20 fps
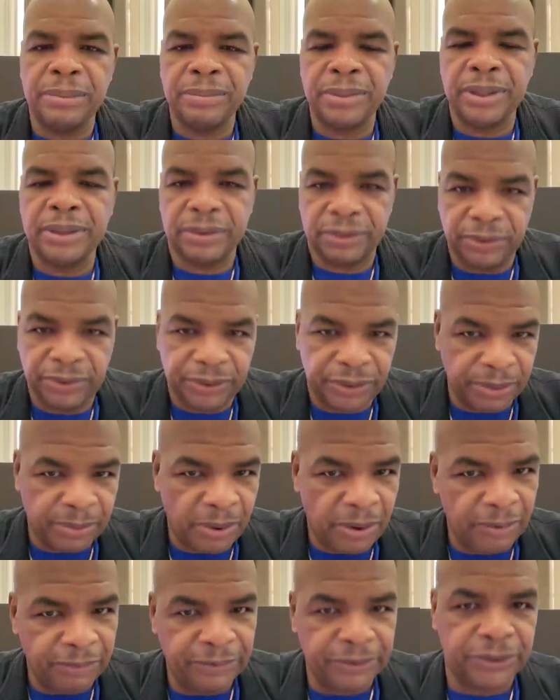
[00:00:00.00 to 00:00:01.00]
do one, but
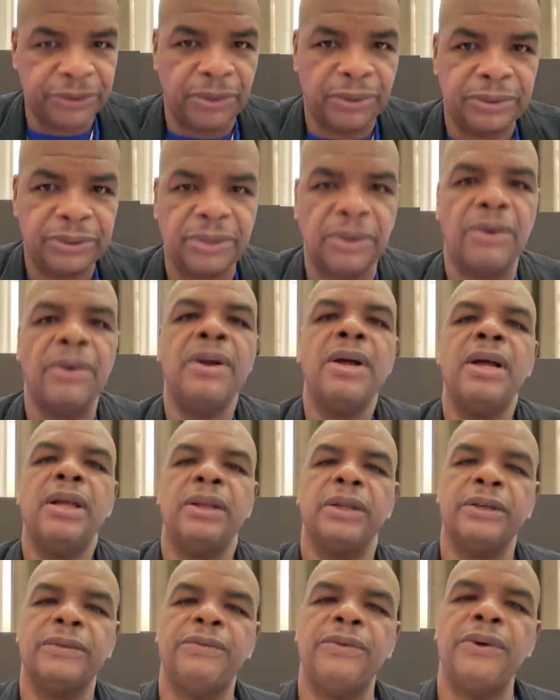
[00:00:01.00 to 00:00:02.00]
tomorrow for sure. So
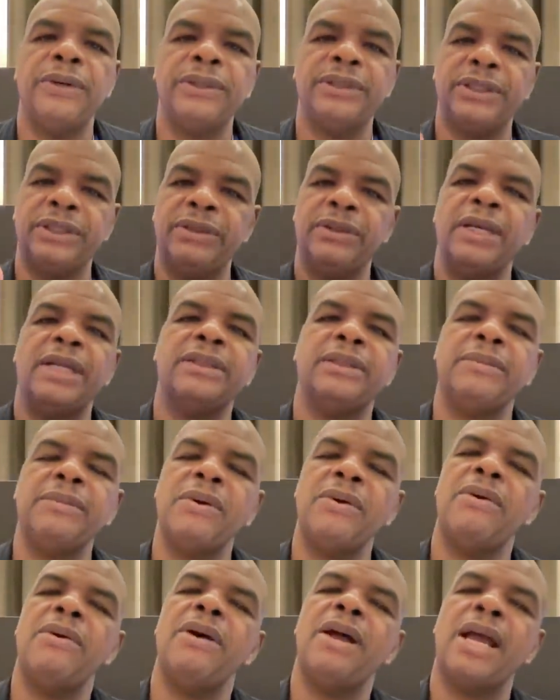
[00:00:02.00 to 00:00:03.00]
looking forward to see you guys
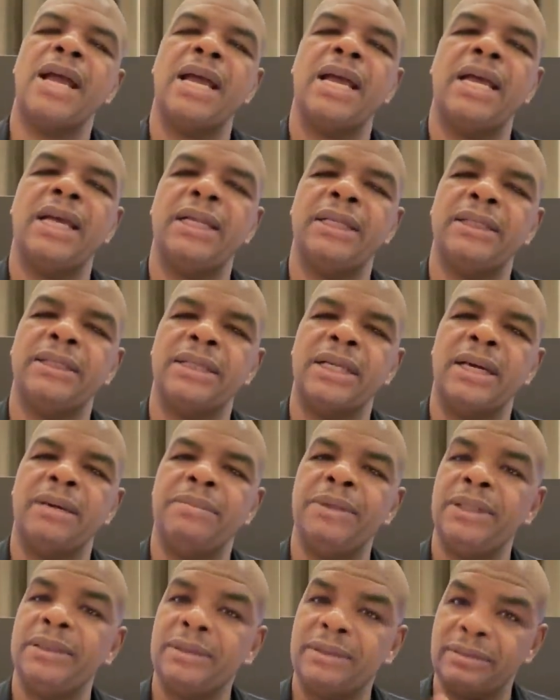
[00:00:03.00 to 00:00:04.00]
tomorrow and
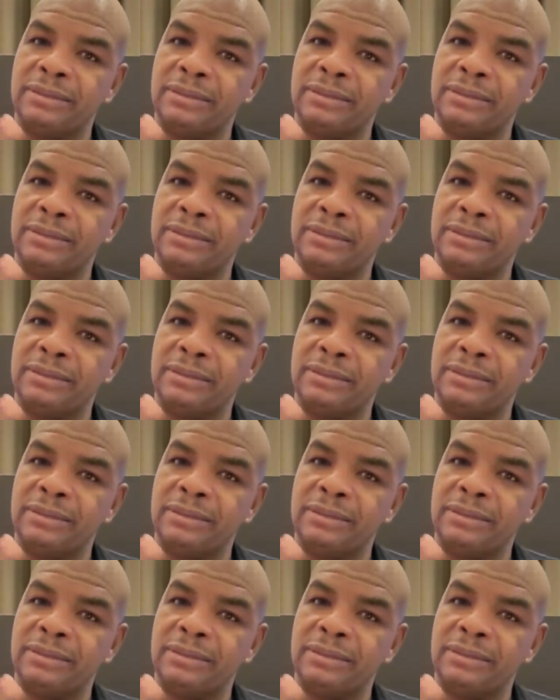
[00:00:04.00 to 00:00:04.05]
uh,